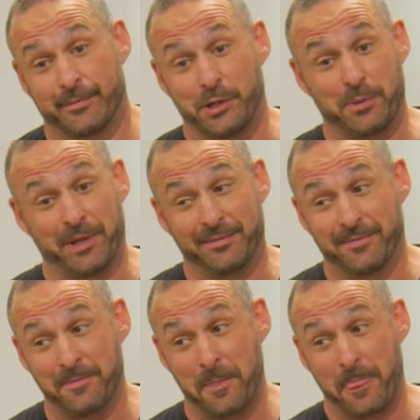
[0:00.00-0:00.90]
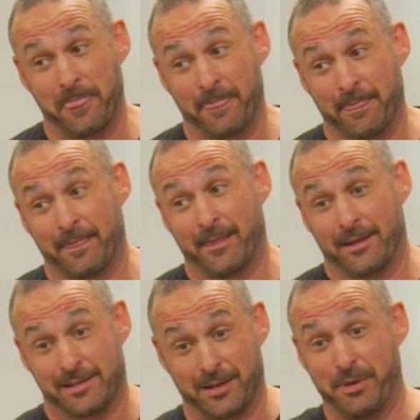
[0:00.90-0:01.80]
You know what I mean?
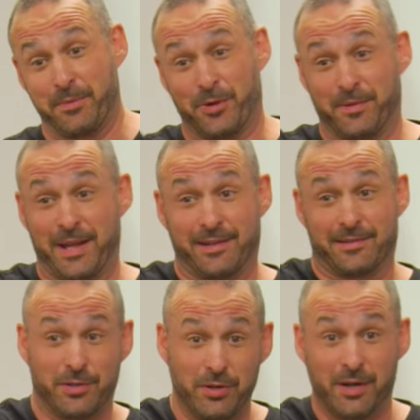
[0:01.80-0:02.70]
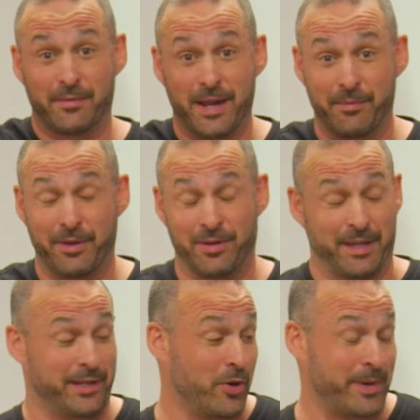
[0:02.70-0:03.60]
Some people are like, 209 million. I'm
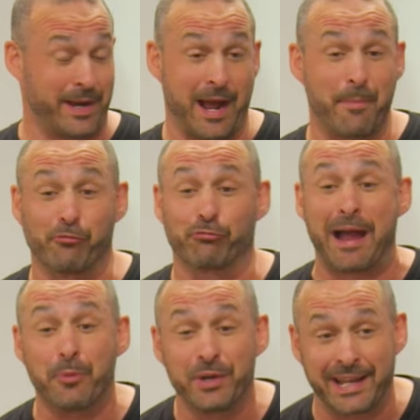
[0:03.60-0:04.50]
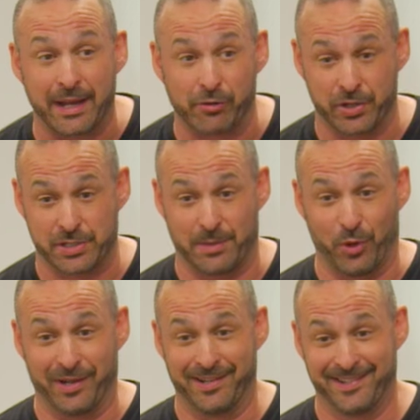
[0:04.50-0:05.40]
like, yo, I'm a rounding error to
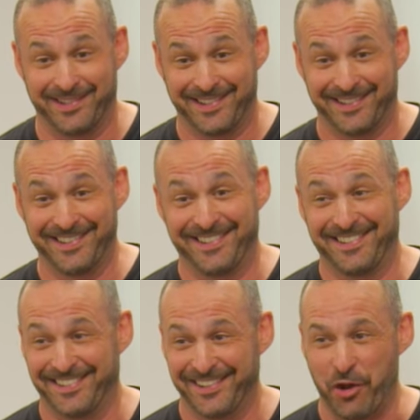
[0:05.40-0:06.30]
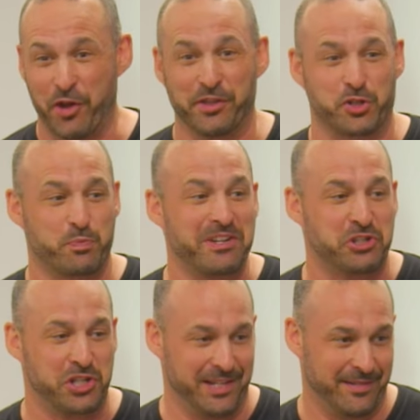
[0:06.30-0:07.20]
someone on their
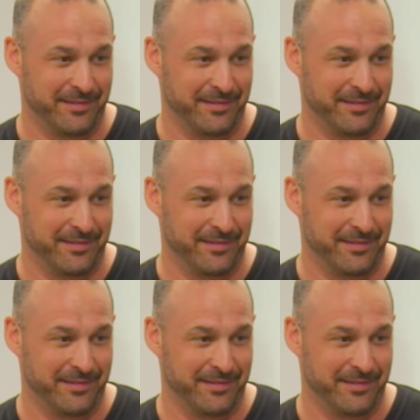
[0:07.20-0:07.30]
spreadsheet.